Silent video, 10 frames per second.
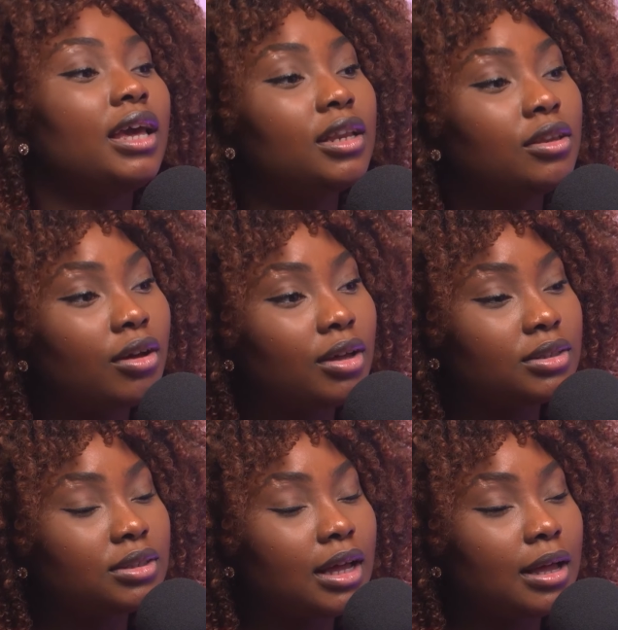it
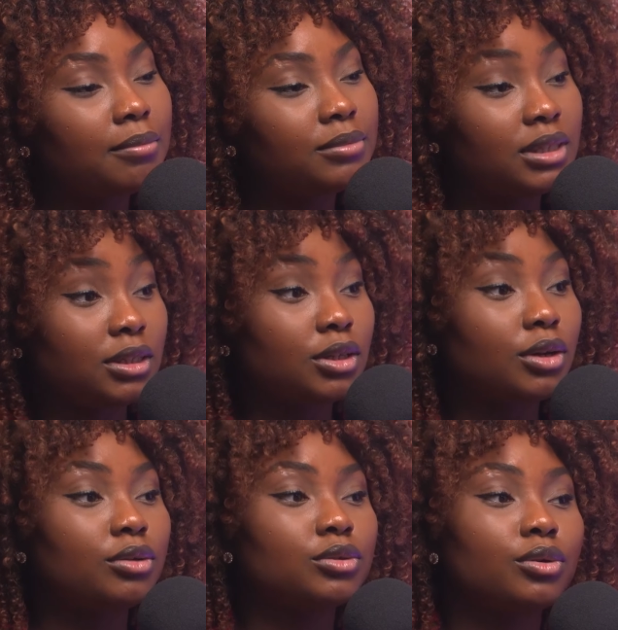does um
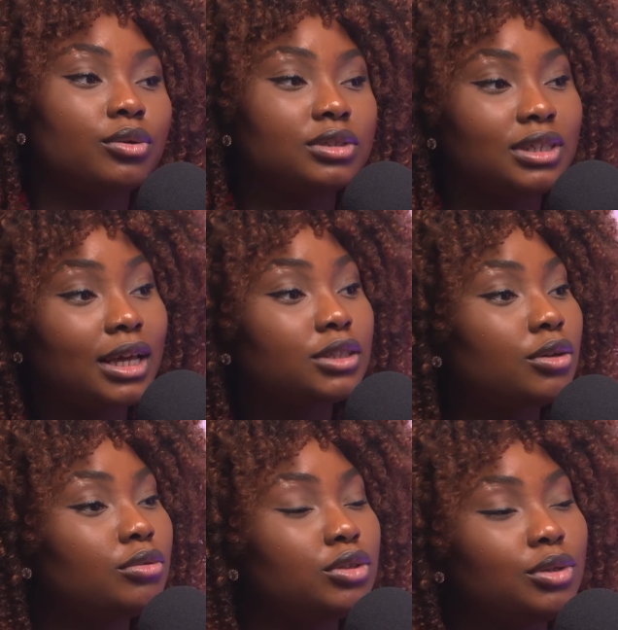CISOs or
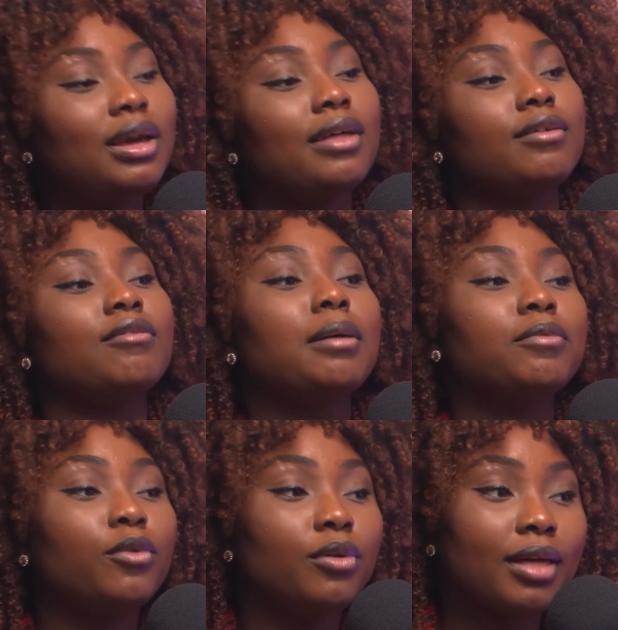CSOs do get the rap
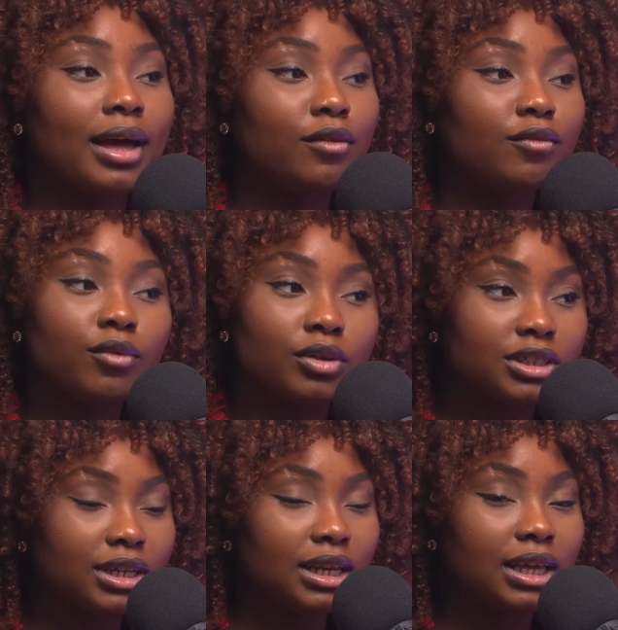for that,
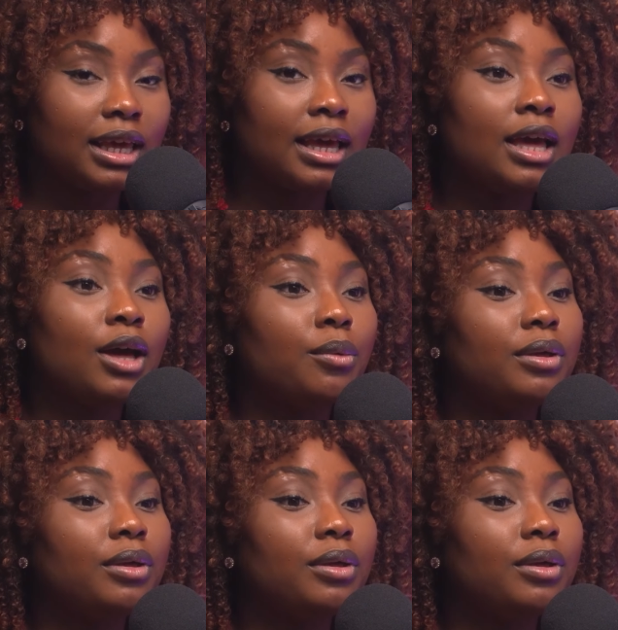unfortunately, mm-hmm.